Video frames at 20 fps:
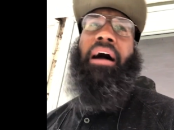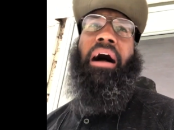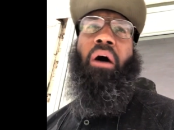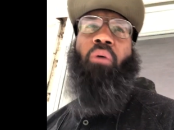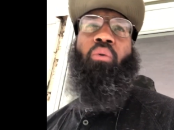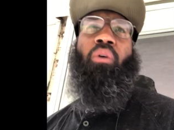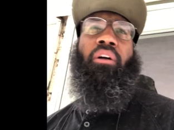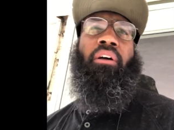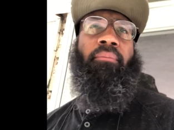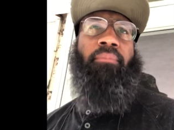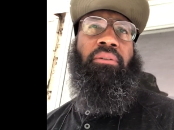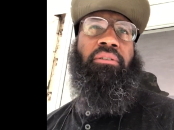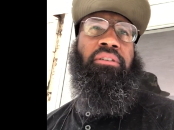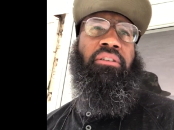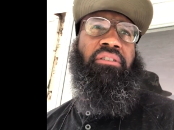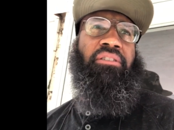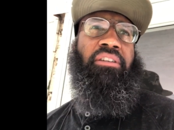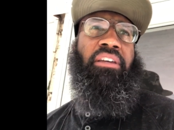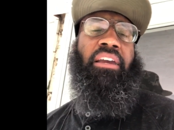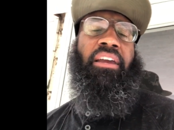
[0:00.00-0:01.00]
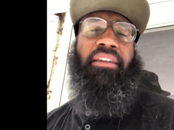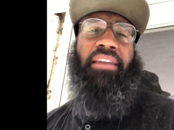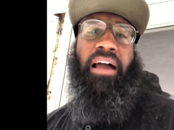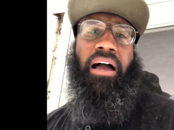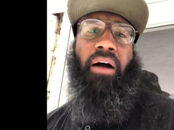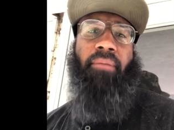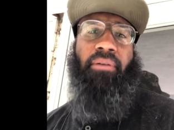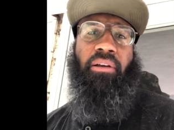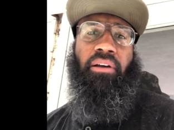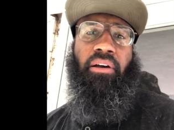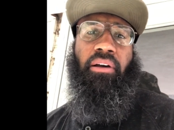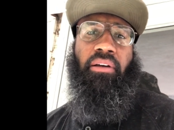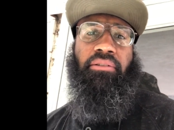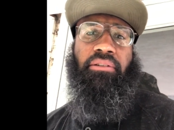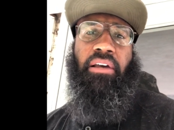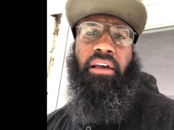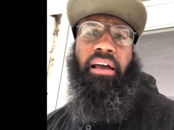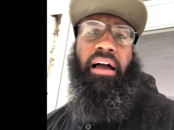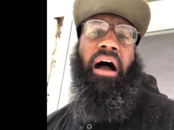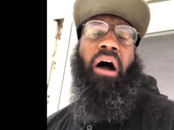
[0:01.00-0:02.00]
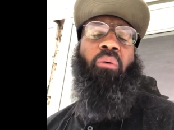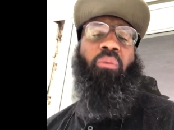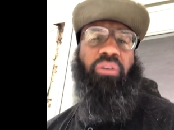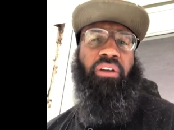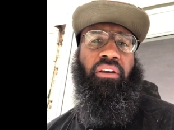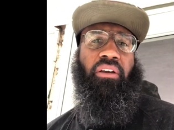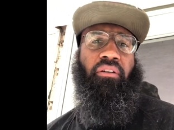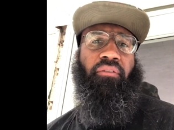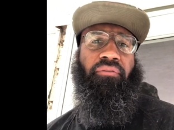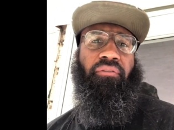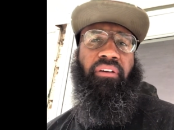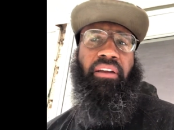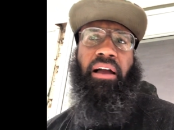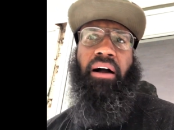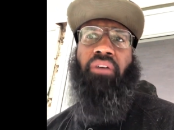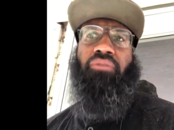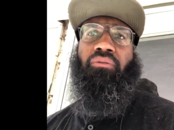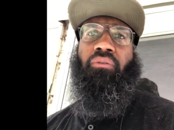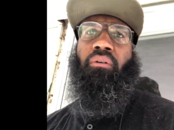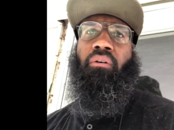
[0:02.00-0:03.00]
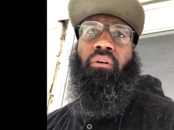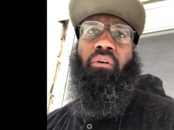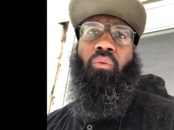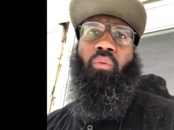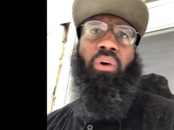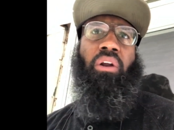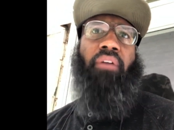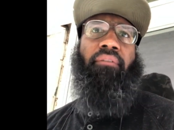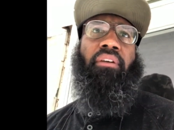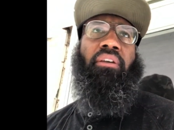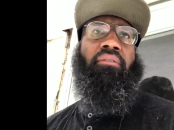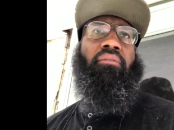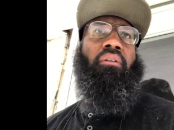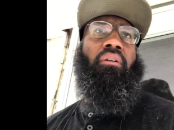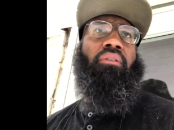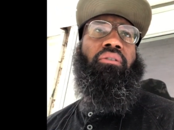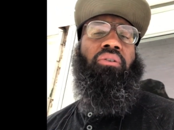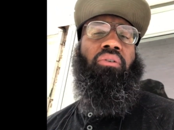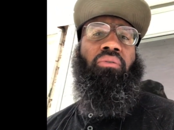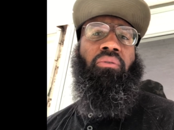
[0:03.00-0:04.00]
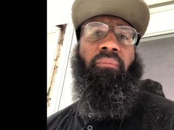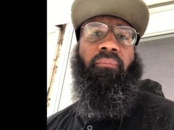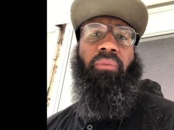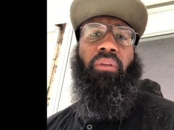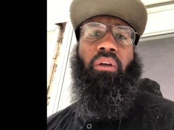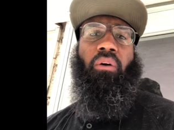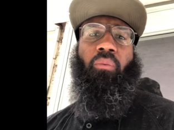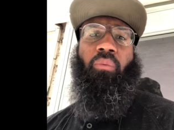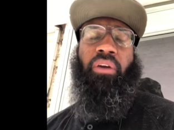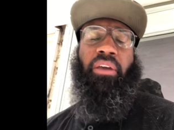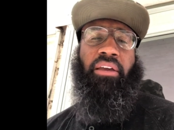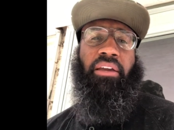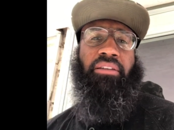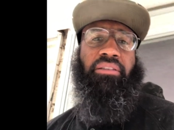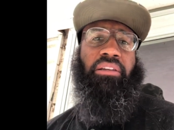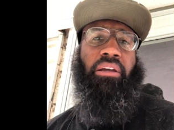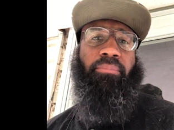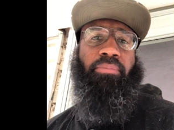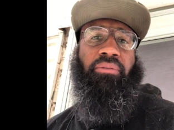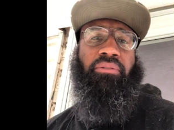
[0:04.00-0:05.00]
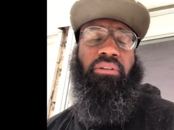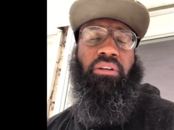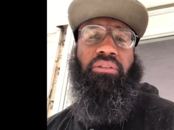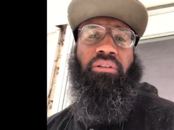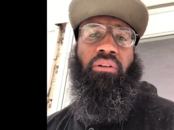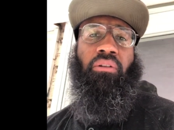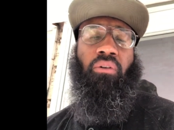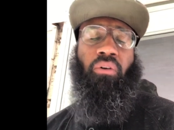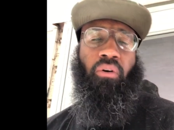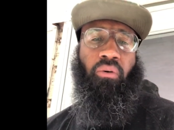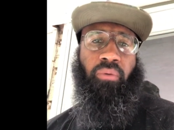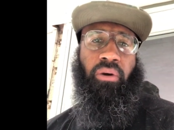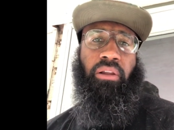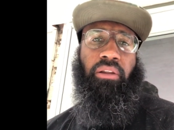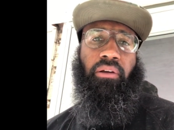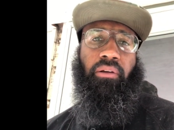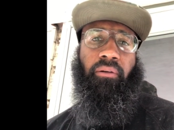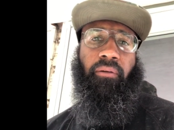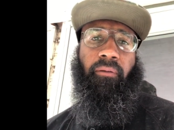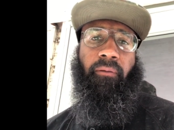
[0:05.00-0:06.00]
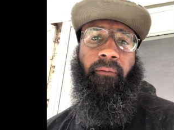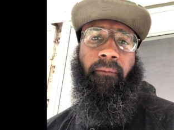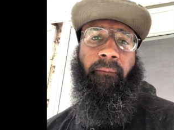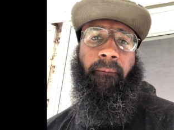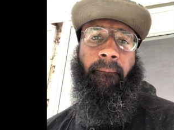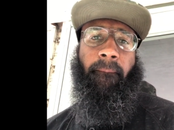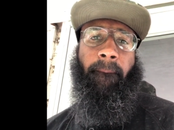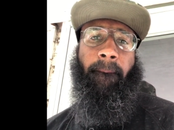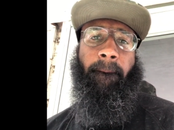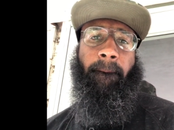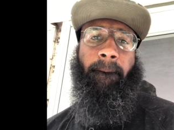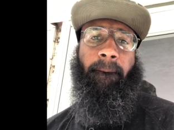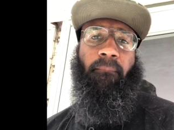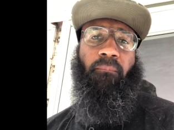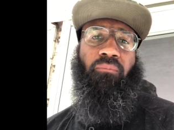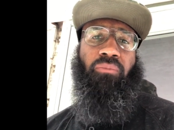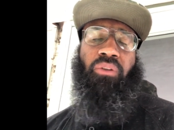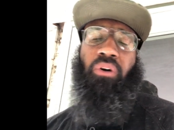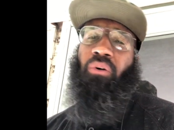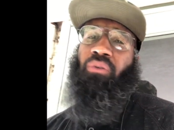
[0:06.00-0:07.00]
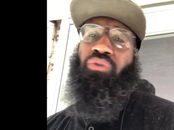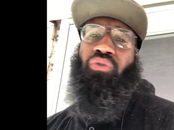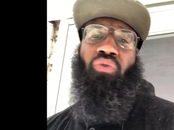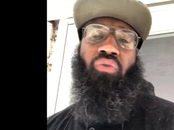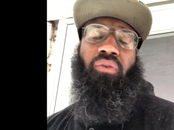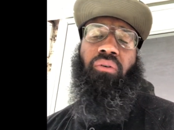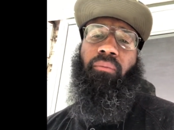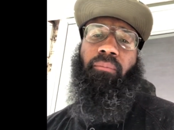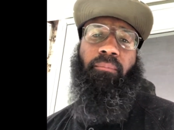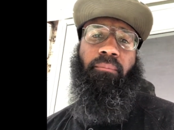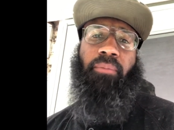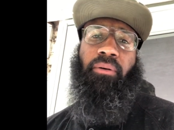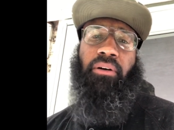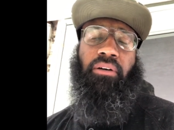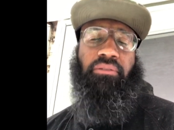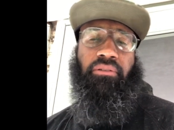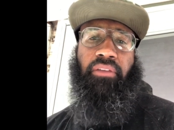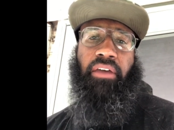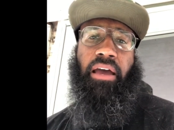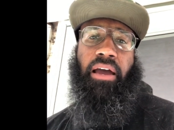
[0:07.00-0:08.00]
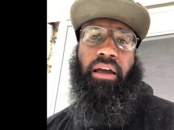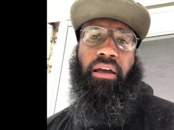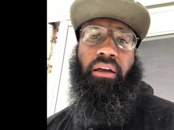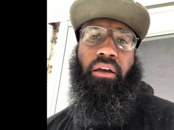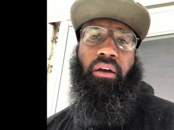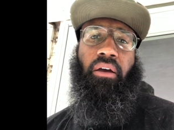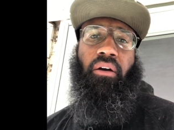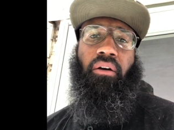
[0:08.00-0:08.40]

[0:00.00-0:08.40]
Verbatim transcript: I want him to succeed now because I want to get a free house or whatever he's going to do when he gets in that position, Lord willing. Don't do it because of that.